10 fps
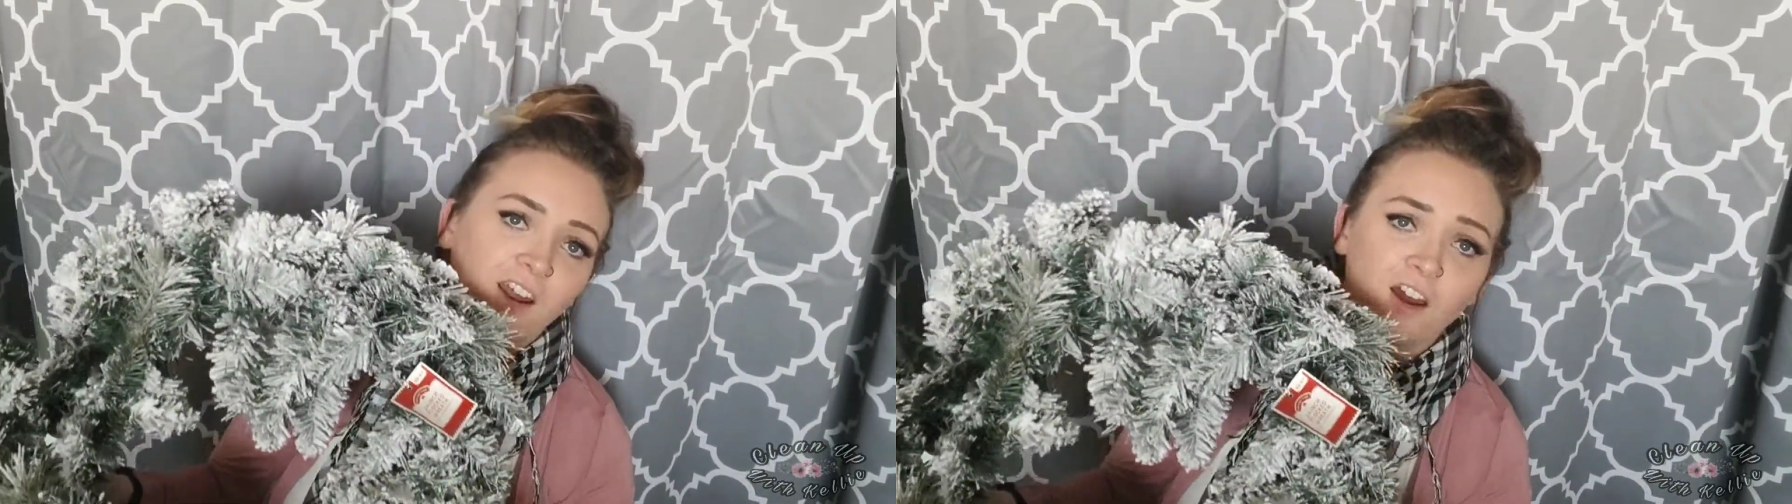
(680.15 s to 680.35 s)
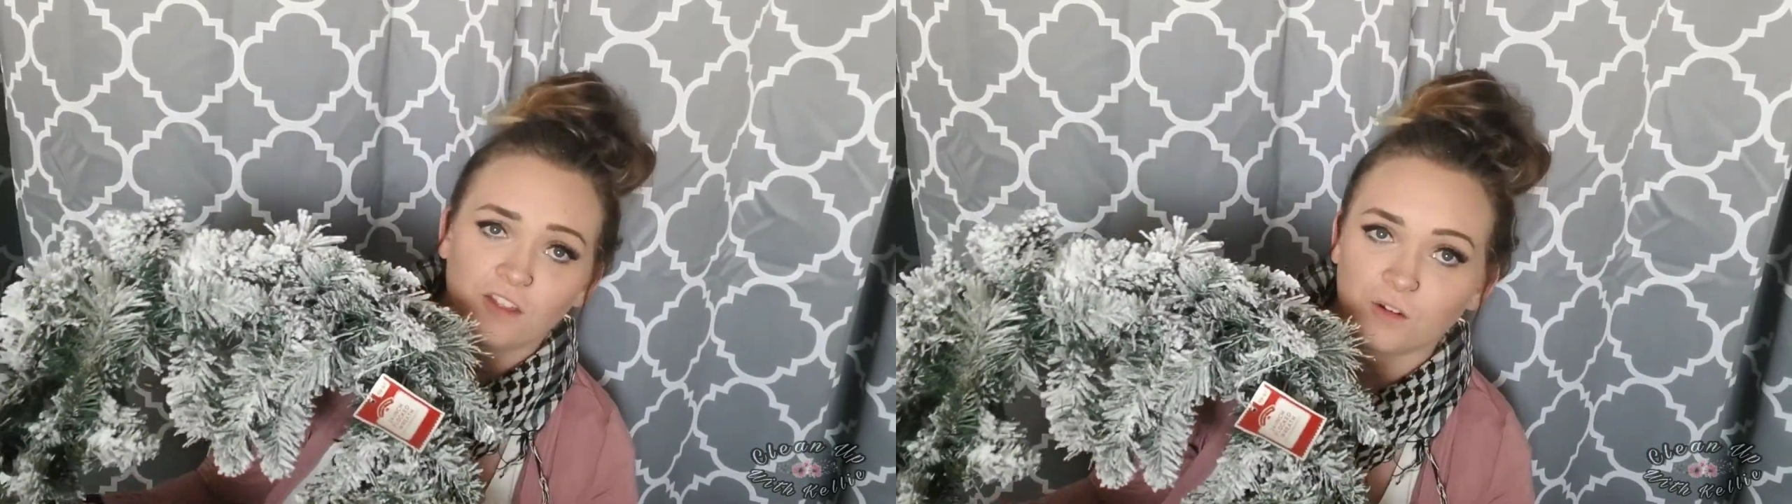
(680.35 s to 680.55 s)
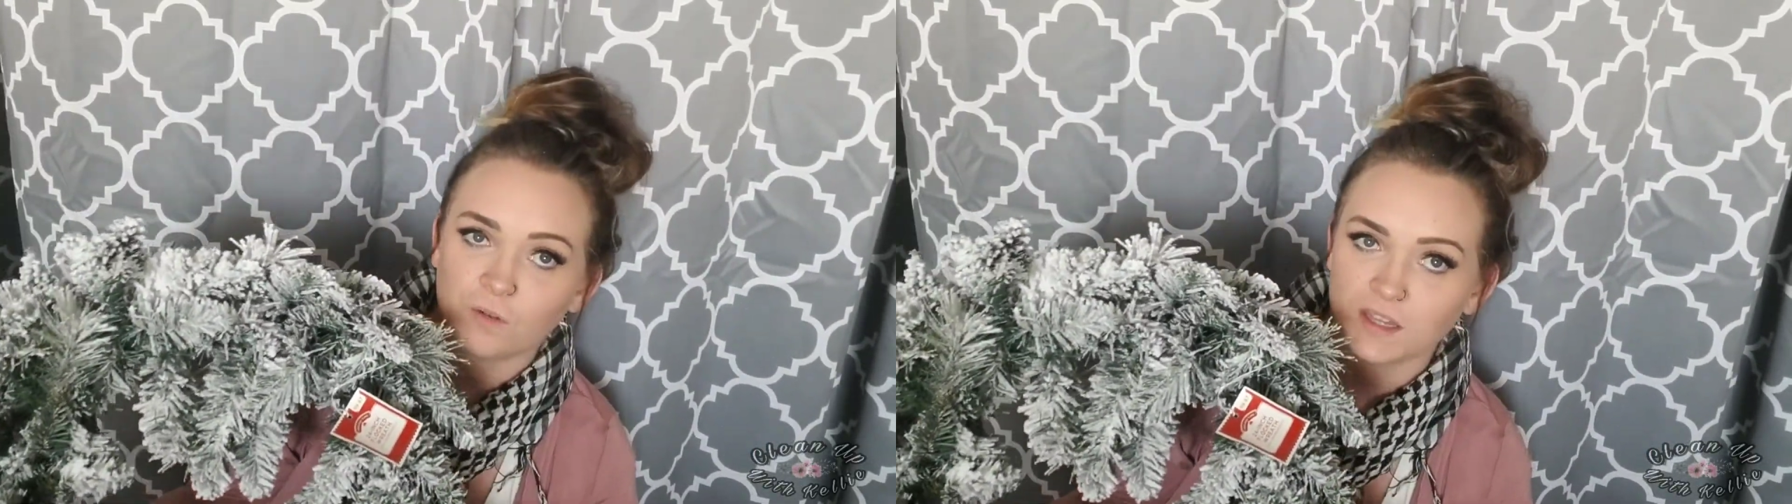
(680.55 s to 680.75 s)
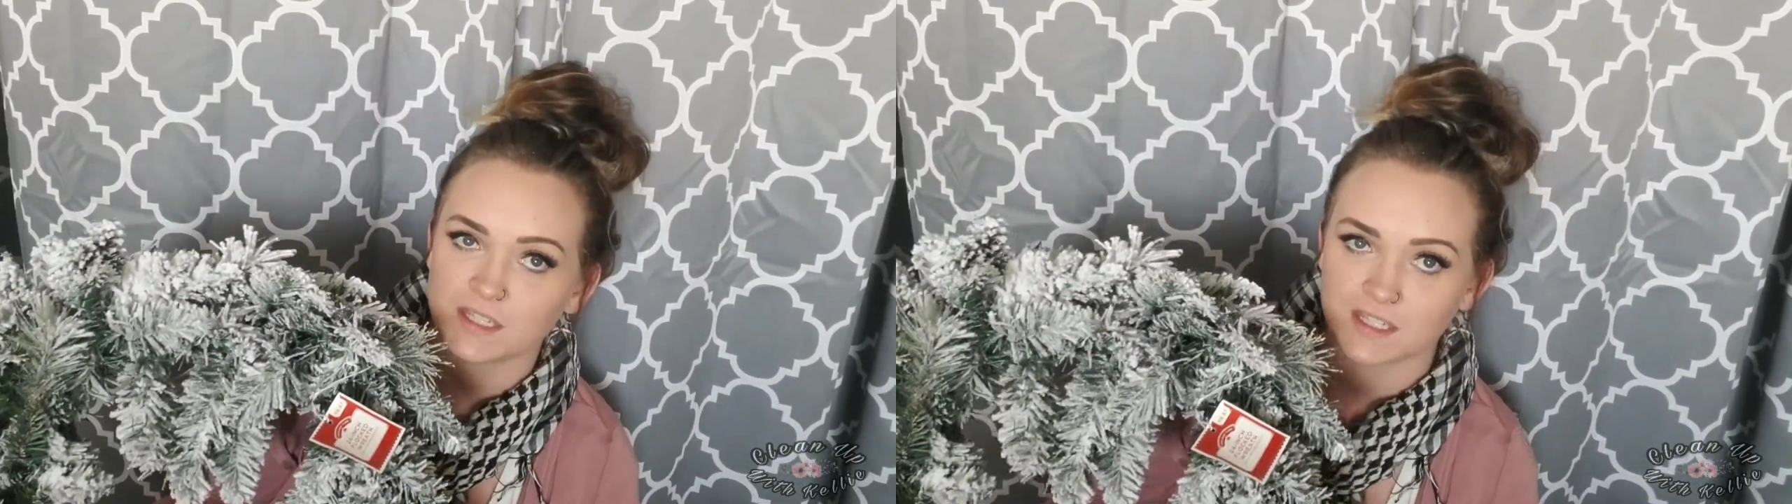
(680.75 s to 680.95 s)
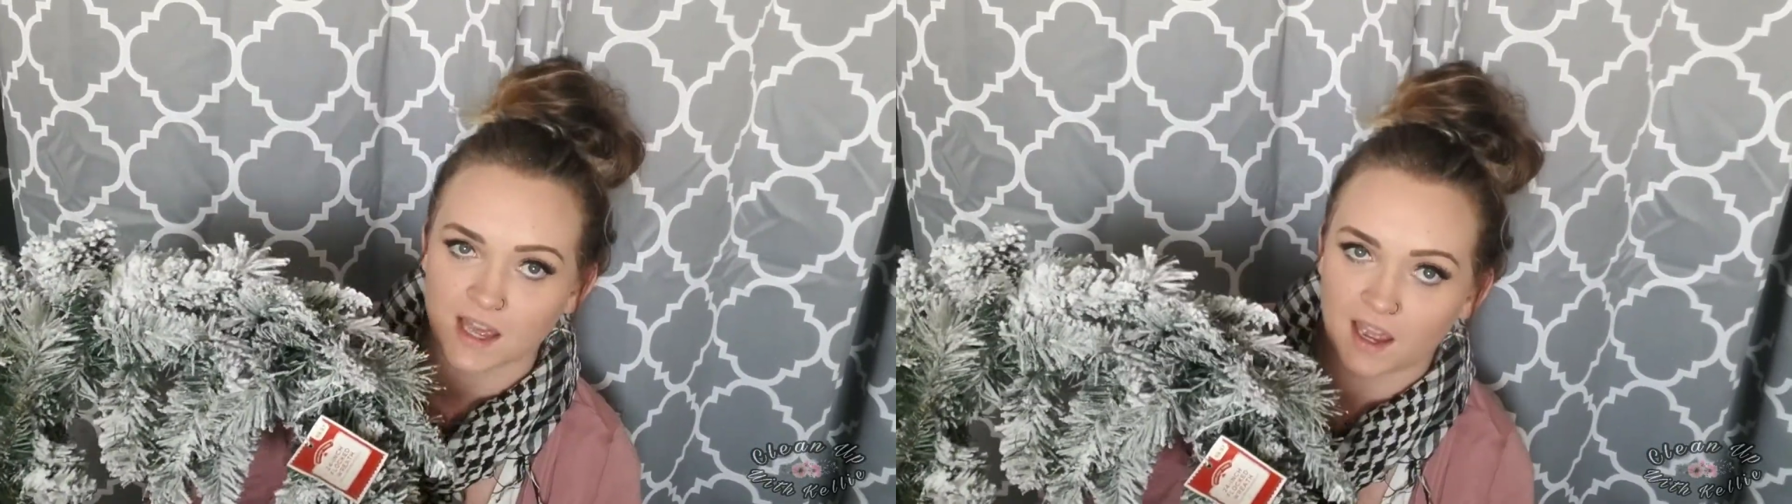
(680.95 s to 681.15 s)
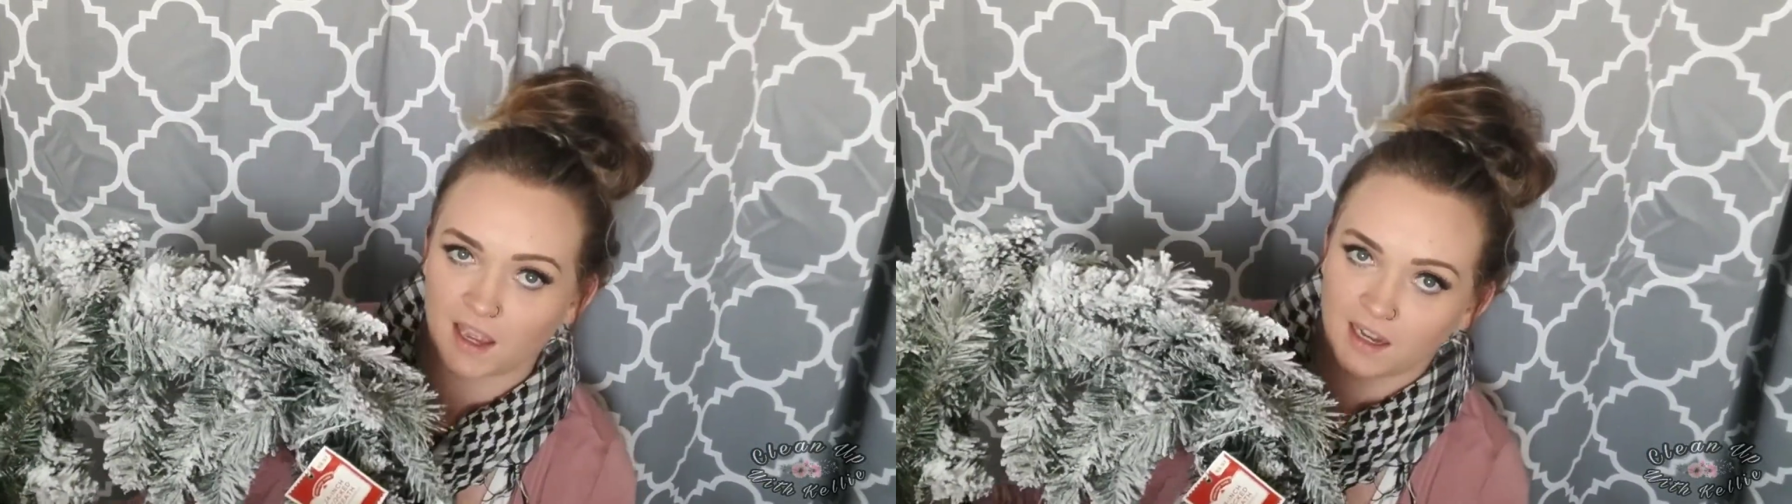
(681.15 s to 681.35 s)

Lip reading: other ones that